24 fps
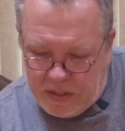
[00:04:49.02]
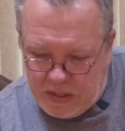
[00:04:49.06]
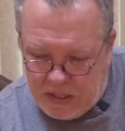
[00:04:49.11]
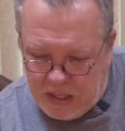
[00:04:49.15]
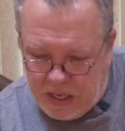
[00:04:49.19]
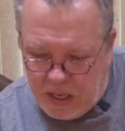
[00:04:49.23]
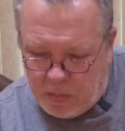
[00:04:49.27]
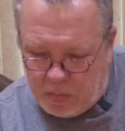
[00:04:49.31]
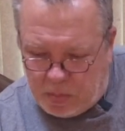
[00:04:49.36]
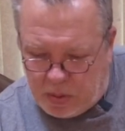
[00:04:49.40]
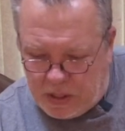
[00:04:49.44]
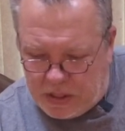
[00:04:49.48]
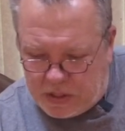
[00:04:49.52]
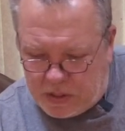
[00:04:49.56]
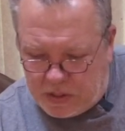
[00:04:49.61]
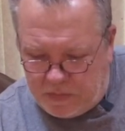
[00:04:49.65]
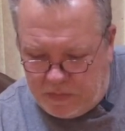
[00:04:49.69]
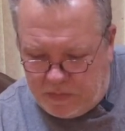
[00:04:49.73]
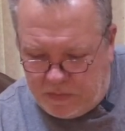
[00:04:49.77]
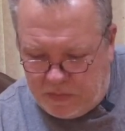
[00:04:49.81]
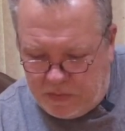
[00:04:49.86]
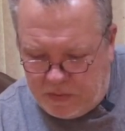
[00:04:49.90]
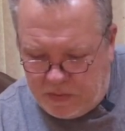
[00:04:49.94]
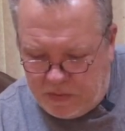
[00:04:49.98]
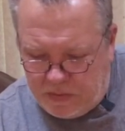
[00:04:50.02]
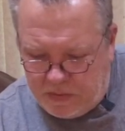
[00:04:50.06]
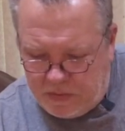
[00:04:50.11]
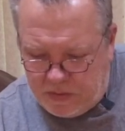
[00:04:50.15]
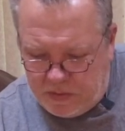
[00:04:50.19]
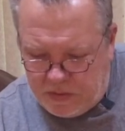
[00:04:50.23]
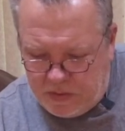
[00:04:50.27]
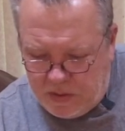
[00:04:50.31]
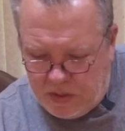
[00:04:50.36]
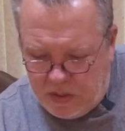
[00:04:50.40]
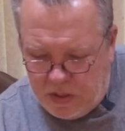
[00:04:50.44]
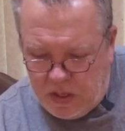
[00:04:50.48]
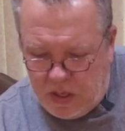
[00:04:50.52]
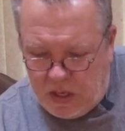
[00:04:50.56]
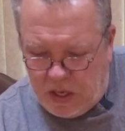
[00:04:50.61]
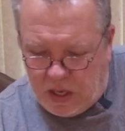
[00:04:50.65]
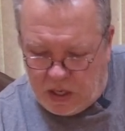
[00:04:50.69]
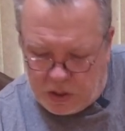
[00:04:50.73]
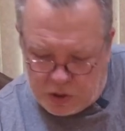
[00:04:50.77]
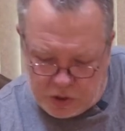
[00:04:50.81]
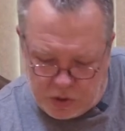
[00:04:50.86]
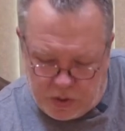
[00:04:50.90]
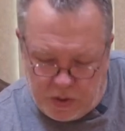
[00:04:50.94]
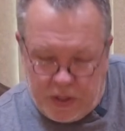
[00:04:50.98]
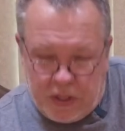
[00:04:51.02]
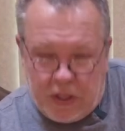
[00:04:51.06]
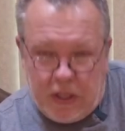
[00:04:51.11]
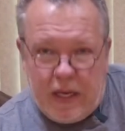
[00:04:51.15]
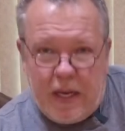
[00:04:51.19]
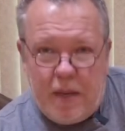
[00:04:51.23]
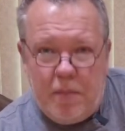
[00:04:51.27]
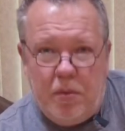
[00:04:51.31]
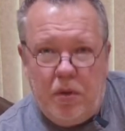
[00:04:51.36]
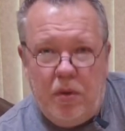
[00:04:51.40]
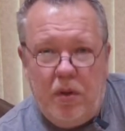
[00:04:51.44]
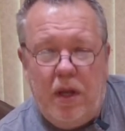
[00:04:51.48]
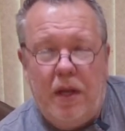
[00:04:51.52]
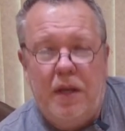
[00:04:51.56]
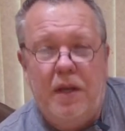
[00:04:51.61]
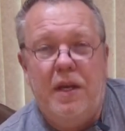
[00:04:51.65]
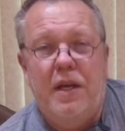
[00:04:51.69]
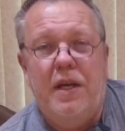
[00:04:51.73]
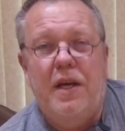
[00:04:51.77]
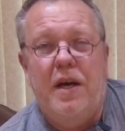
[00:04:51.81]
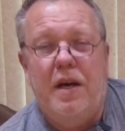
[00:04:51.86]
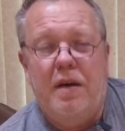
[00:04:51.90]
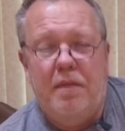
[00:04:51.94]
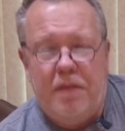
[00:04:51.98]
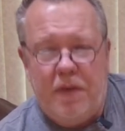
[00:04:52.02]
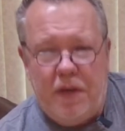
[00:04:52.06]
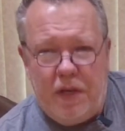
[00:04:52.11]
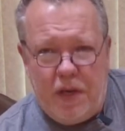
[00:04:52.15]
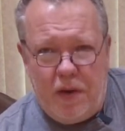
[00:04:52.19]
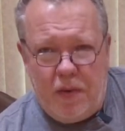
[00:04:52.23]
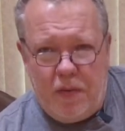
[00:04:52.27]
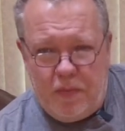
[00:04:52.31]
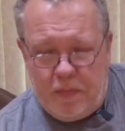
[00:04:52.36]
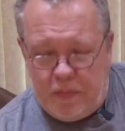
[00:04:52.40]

Impressive. I'll show you the label on the video.